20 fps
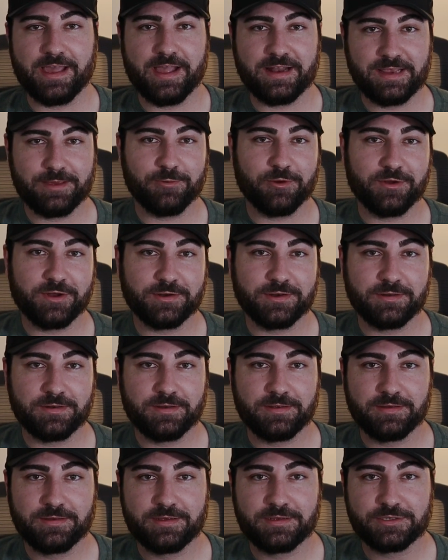anyone
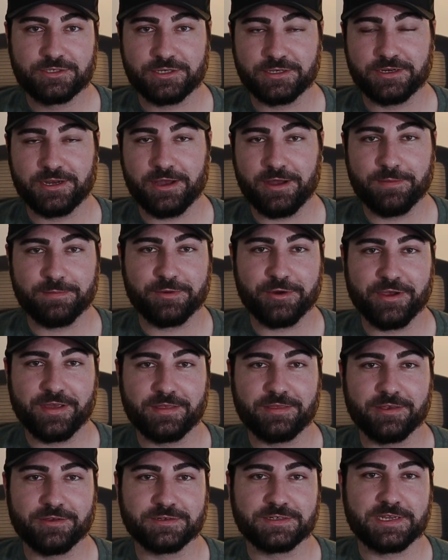should
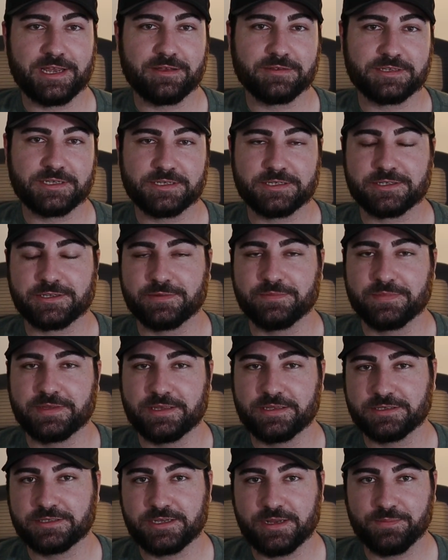upgrade their sound system
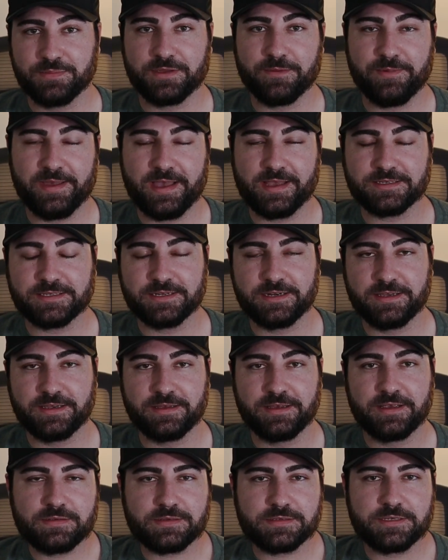in some capacity.
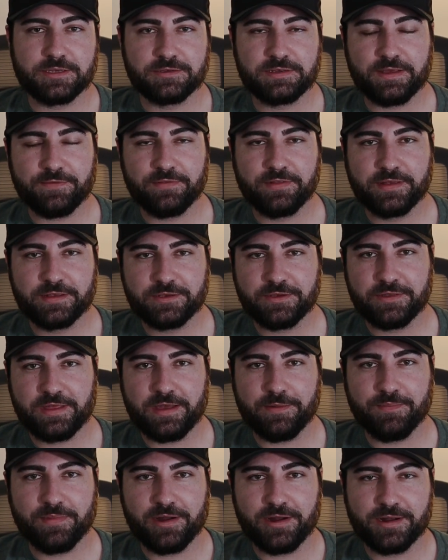So definitely do
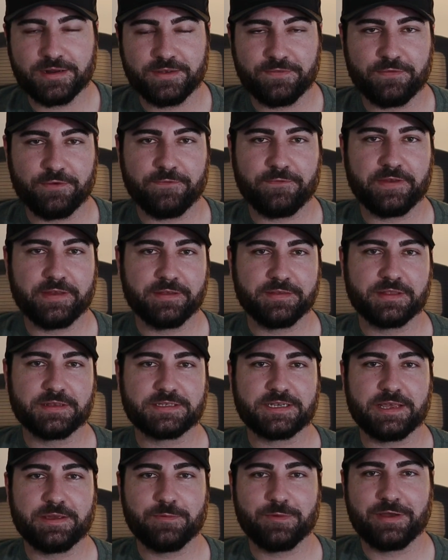that mod if you're feeling the
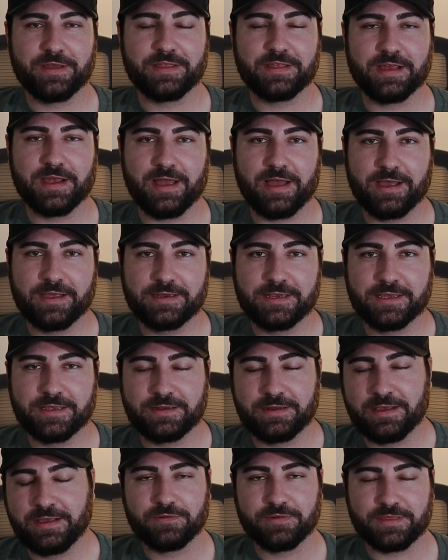same way that I
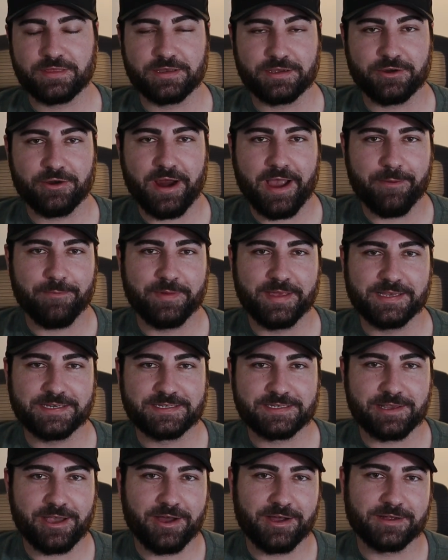did with the crappy
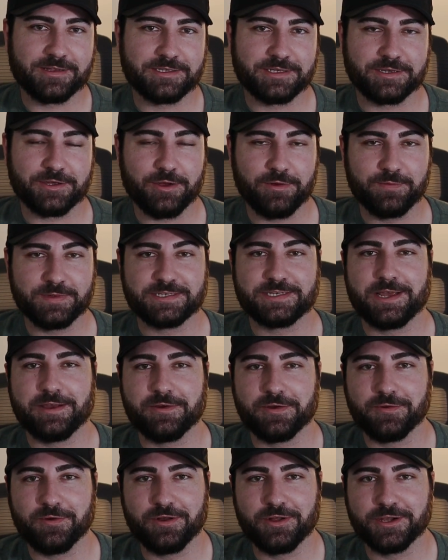stock Tacoma
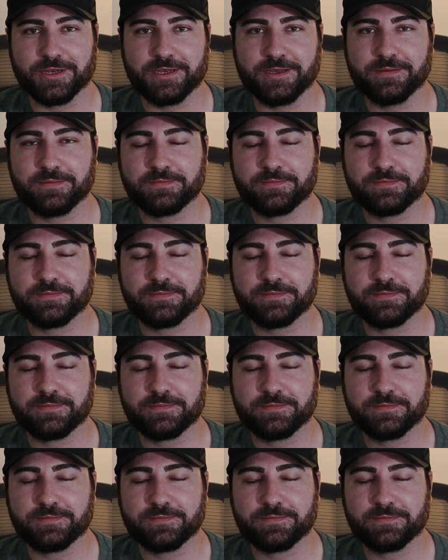sound quality.